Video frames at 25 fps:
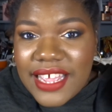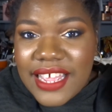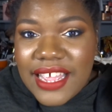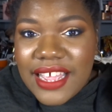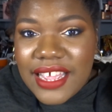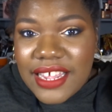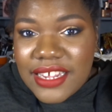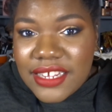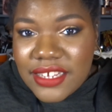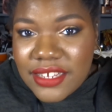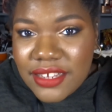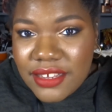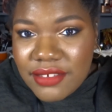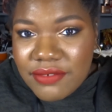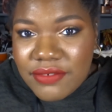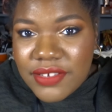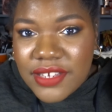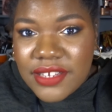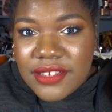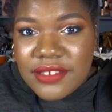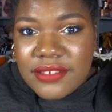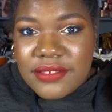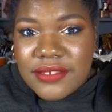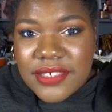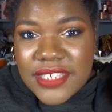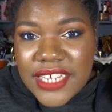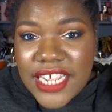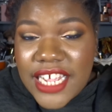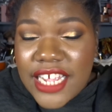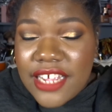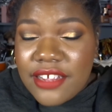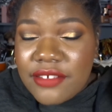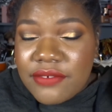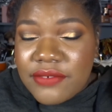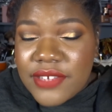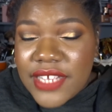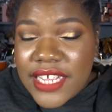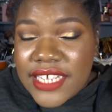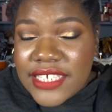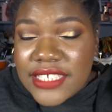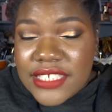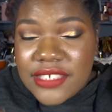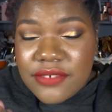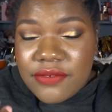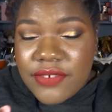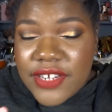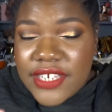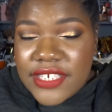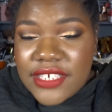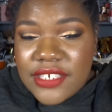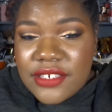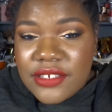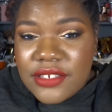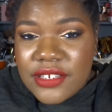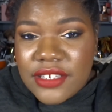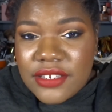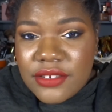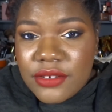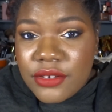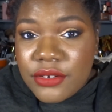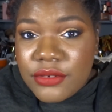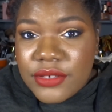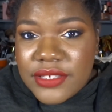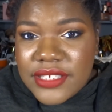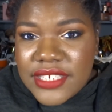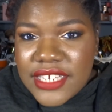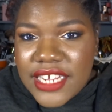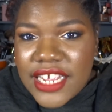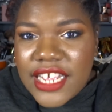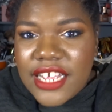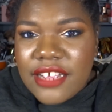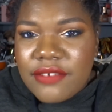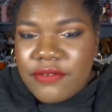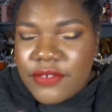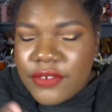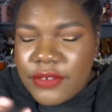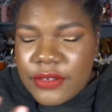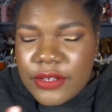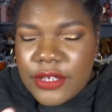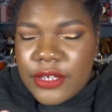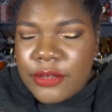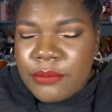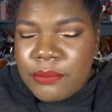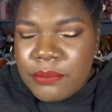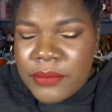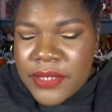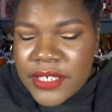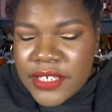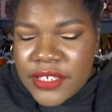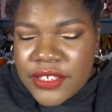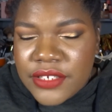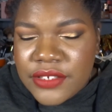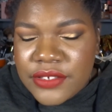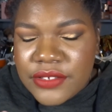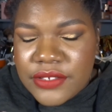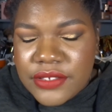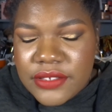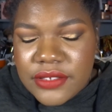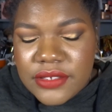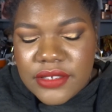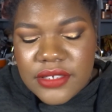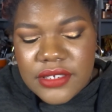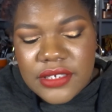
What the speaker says: I gave in, as if I didn't already have a million